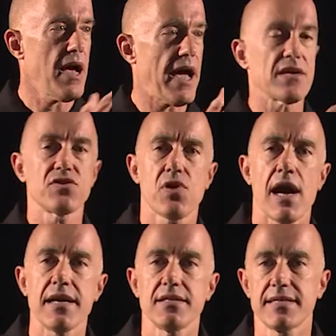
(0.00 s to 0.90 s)
I can
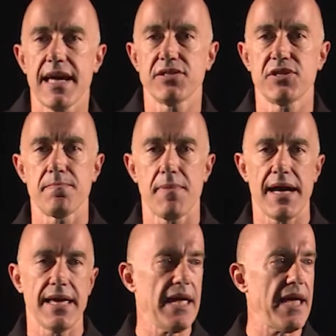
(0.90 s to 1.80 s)
try and sketch it
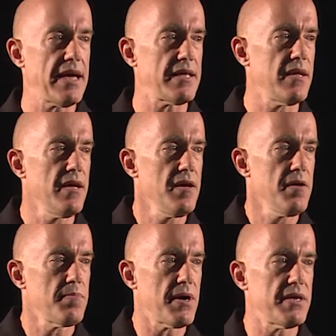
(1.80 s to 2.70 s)
by hand,
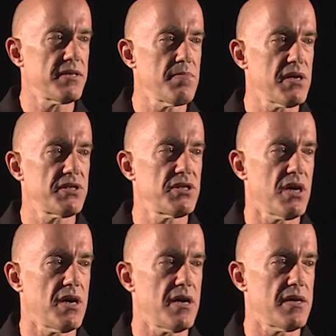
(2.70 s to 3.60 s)
but it's much
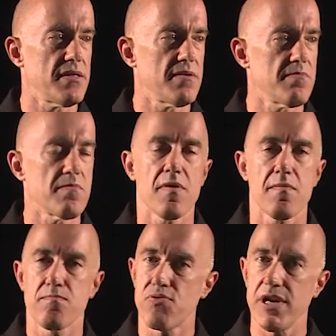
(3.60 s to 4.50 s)
uh,
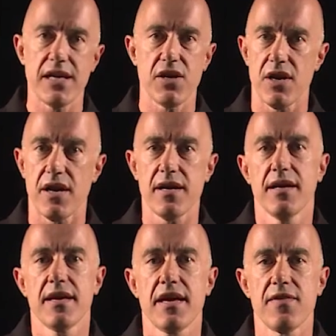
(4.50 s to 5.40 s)
prettier
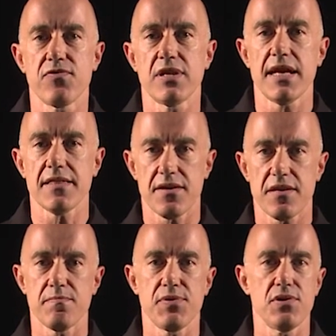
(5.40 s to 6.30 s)
if we let the
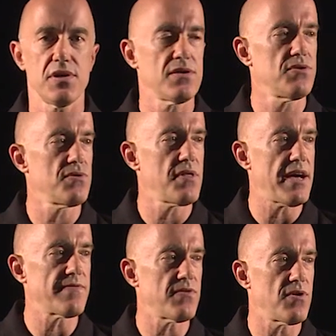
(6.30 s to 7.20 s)
computer do
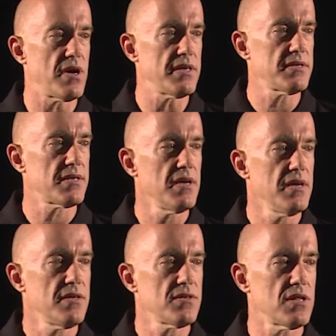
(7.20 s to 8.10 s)
that for us.
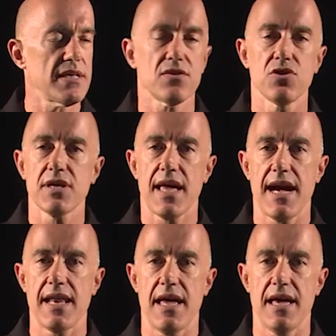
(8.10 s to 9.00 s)
So let's look
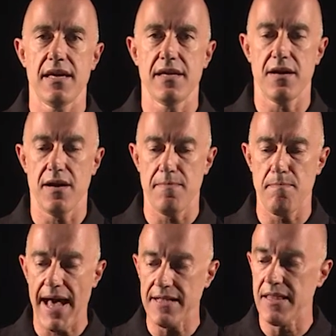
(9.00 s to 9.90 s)
at a uh,
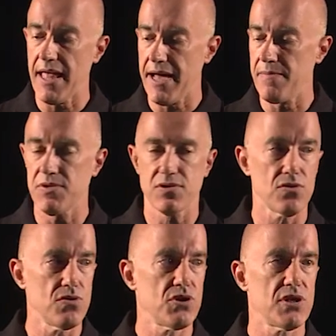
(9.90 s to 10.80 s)
MATLAB
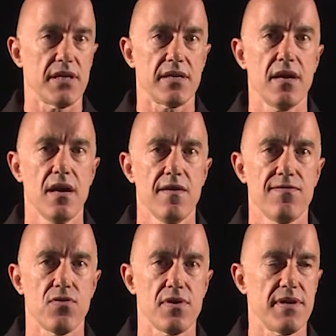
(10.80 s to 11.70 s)
solution
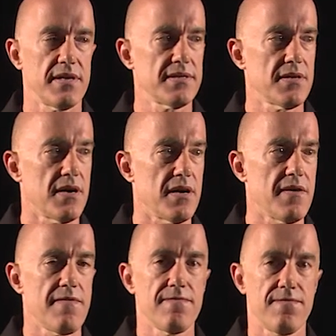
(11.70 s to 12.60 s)
for this uh,
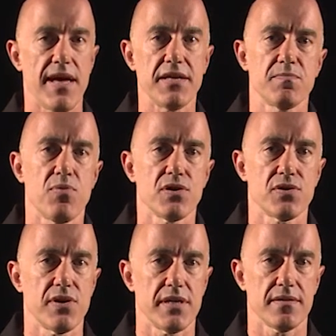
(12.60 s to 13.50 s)
phase
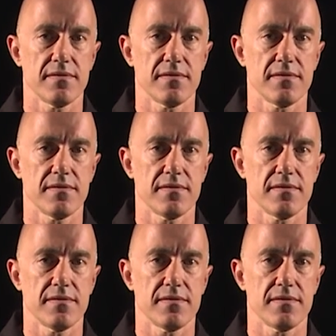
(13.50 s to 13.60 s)
portrait.